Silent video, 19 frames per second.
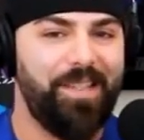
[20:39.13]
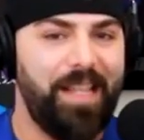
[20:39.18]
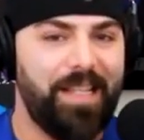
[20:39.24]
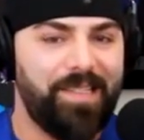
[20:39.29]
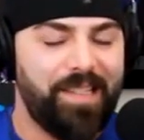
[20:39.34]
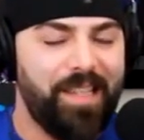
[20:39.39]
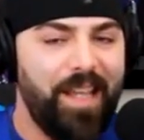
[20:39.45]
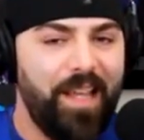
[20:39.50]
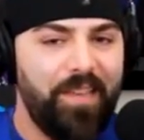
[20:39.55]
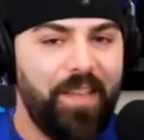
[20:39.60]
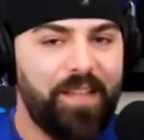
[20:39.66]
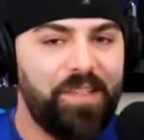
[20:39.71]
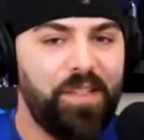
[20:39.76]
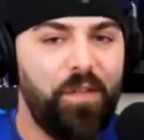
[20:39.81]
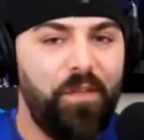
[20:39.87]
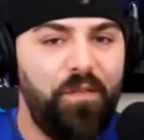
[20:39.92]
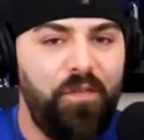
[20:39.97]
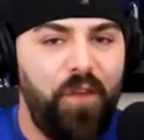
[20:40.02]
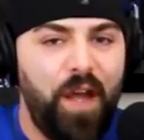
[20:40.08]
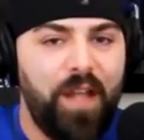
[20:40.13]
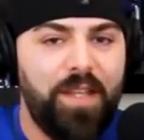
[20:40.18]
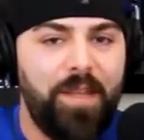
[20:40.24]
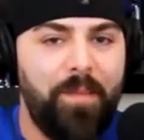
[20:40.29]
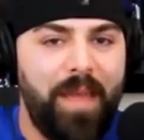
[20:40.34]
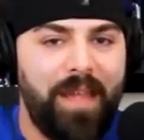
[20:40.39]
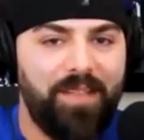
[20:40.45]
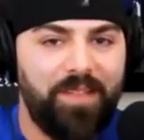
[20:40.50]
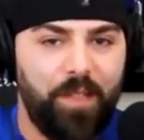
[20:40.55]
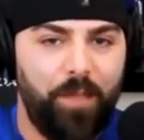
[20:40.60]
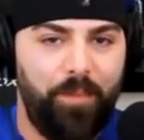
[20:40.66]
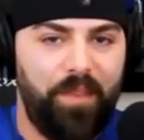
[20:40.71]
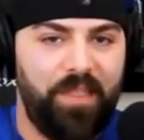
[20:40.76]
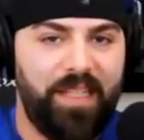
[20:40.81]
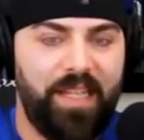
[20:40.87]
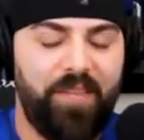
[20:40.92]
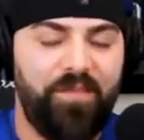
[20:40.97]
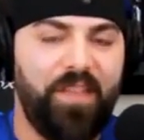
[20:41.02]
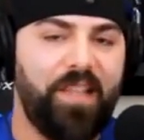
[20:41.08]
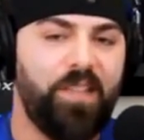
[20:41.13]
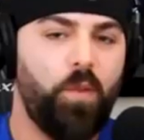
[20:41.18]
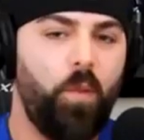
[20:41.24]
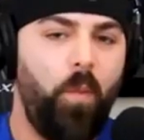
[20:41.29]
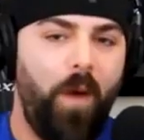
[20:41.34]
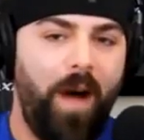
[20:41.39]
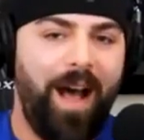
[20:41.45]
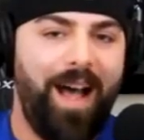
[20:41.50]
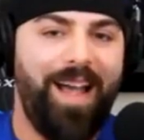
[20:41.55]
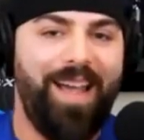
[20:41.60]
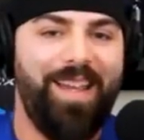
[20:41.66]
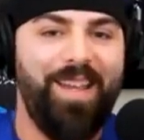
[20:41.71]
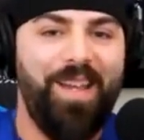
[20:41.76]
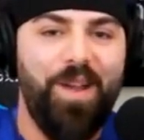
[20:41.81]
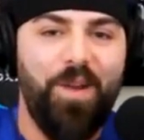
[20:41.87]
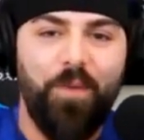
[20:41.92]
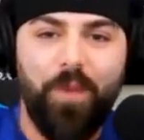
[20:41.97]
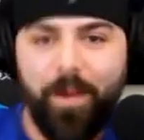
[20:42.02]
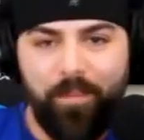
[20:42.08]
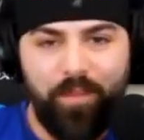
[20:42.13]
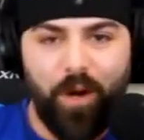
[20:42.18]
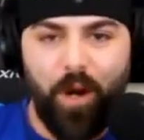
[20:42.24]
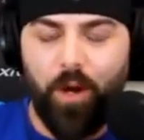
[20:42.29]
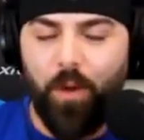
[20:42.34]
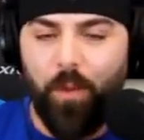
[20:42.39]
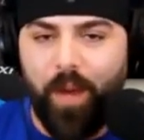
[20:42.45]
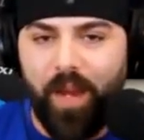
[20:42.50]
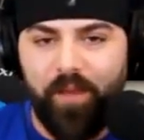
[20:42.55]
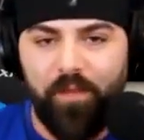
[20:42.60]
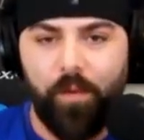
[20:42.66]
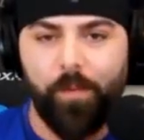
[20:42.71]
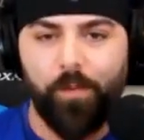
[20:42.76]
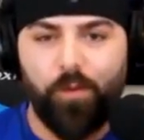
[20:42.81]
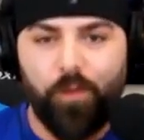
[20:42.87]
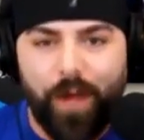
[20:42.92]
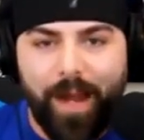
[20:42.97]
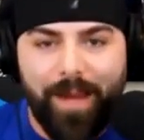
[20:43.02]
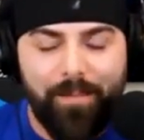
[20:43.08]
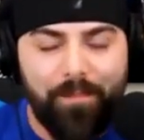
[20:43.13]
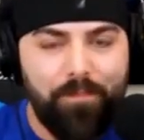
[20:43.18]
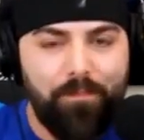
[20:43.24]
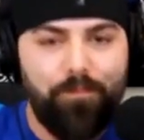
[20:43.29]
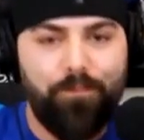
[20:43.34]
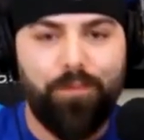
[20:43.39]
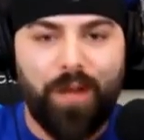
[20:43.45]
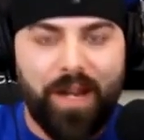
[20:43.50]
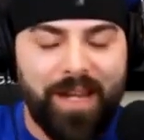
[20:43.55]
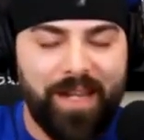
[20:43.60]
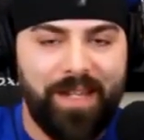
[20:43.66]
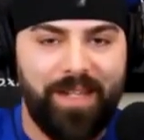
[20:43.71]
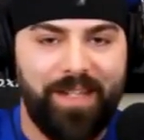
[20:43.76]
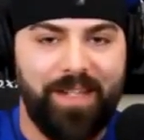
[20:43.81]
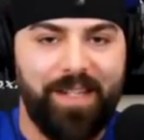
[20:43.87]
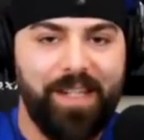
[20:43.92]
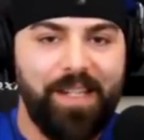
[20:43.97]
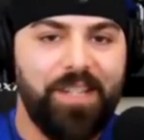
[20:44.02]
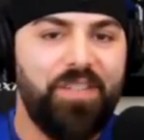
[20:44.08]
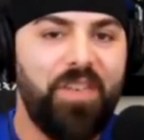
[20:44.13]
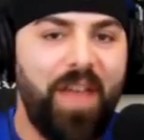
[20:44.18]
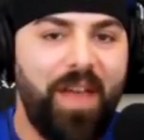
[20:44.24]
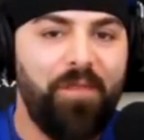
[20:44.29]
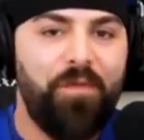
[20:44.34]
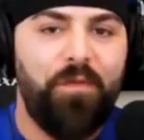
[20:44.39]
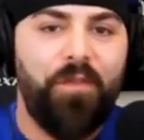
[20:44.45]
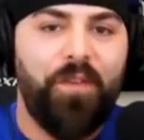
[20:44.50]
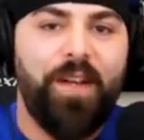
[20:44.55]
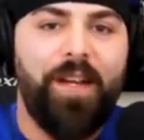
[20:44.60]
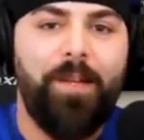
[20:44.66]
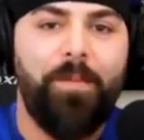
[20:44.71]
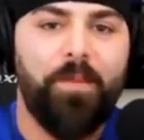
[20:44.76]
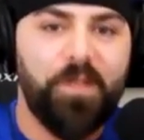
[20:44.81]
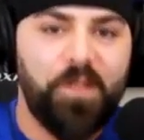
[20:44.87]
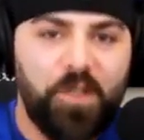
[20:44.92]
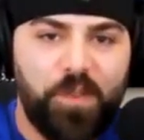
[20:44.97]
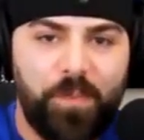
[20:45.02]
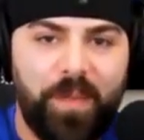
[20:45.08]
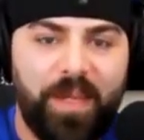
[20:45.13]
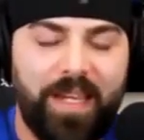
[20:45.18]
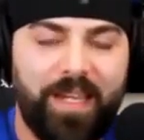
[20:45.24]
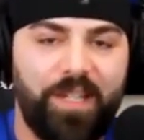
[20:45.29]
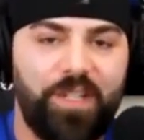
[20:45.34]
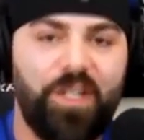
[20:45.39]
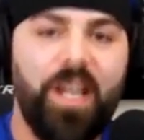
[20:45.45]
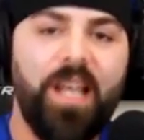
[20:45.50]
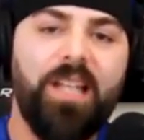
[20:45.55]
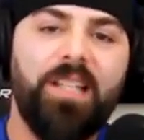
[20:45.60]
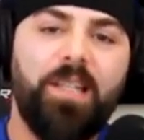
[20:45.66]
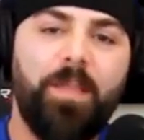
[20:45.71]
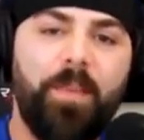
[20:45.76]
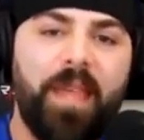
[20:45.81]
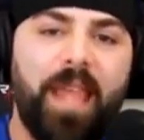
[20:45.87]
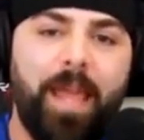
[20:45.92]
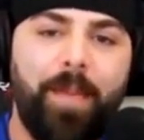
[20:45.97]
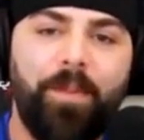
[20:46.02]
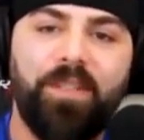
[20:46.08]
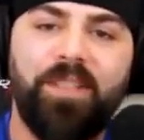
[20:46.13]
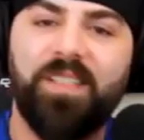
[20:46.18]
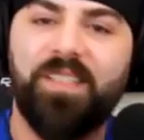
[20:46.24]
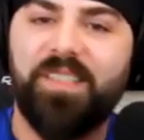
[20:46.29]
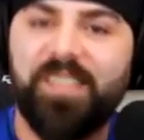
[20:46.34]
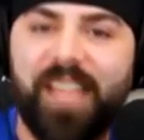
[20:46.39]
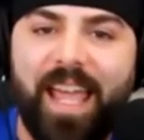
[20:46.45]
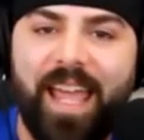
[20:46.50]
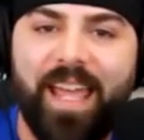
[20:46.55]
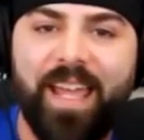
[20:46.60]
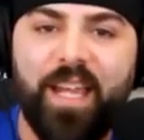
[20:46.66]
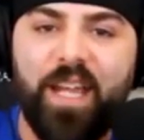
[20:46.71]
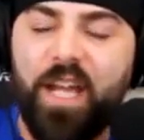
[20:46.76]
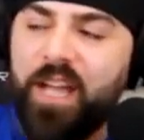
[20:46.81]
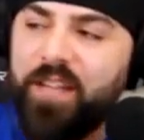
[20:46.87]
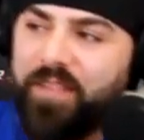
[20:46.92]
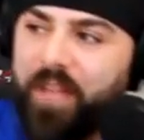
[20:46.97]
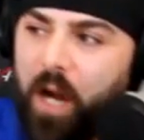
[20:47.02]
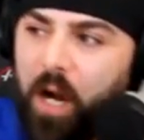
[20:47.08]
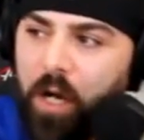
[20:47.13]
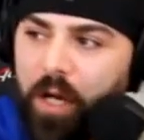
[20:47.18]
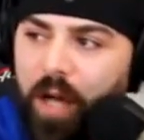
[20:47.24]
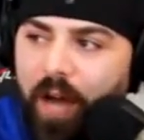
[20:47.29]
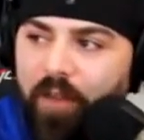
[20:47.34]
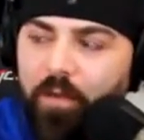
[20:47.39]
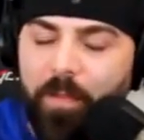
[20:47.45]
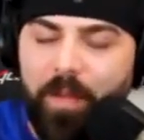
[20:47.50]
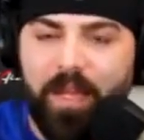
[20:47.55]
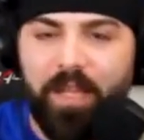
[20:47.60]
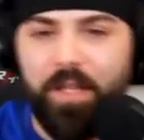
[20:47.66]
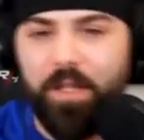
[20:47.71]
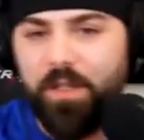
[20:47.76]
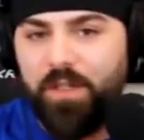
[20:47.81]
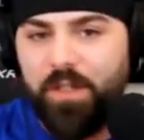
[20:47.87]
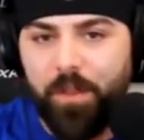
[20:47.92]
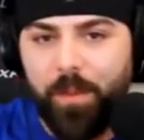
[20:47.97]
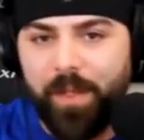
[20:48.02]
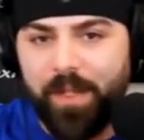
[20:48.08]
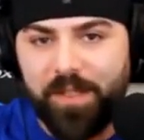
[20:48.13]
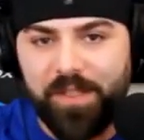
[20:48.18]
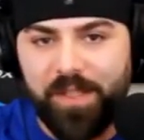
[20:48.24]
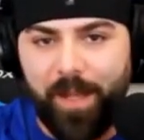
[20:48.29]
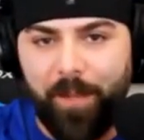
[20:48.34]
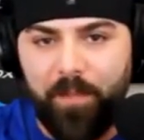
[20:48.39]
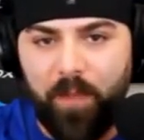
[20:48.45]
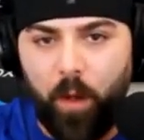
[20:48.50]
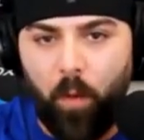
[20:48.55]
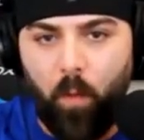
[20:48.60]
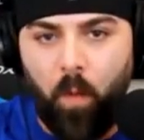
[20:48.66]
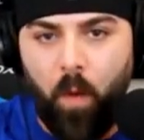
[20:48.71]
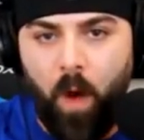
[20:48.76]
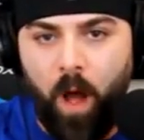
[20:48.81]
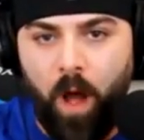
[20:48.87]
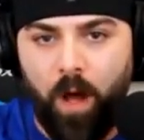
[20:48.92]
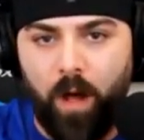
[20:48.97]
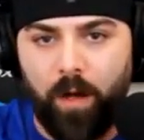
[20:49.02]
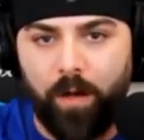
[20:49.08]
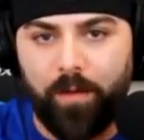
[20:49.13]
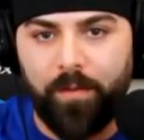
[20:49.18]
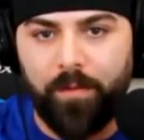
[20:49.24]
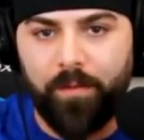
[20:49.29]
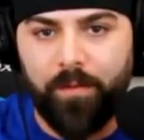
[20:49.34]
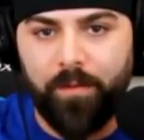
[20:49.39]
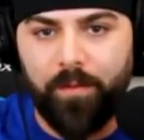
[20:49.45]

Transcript: That's the fundamental belief. That's why we broke away from Great Britain, to have freedom of speech, to be able to say that our government is doing something wrong.